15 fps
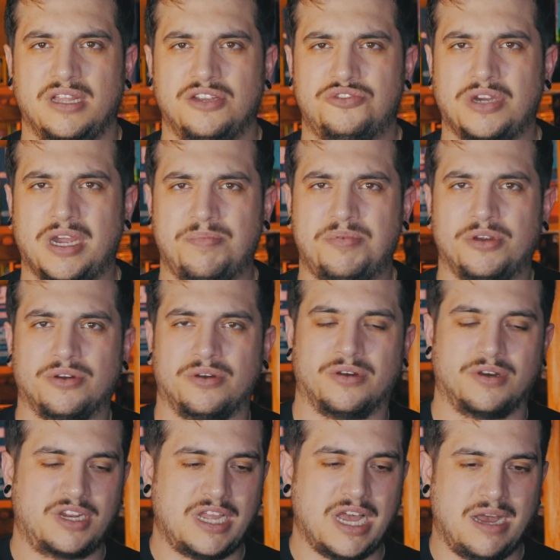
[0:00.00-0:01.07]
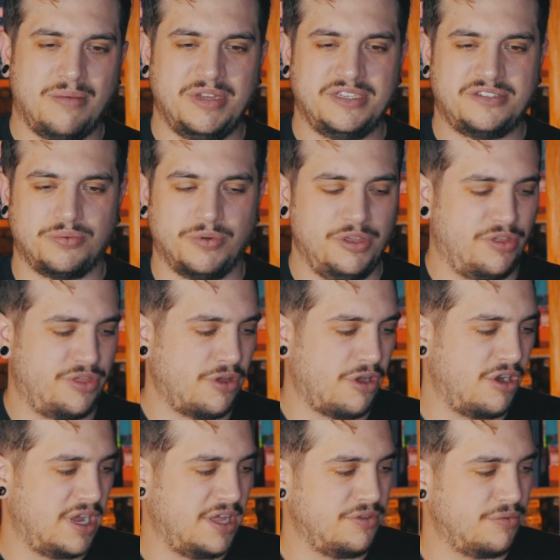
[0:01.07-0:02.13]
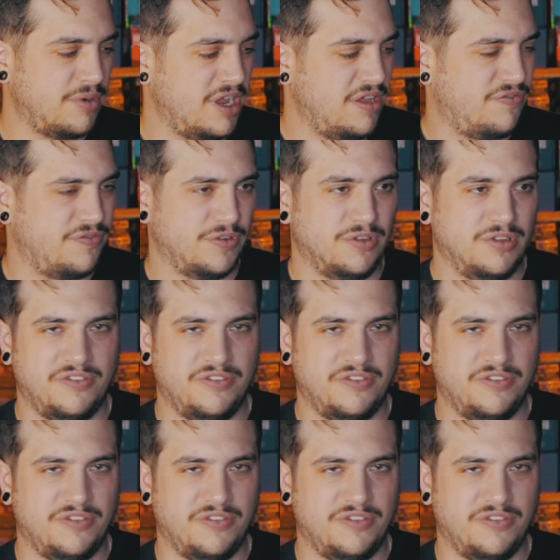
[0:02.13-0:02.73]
drop your comments, what you thought on the rifle.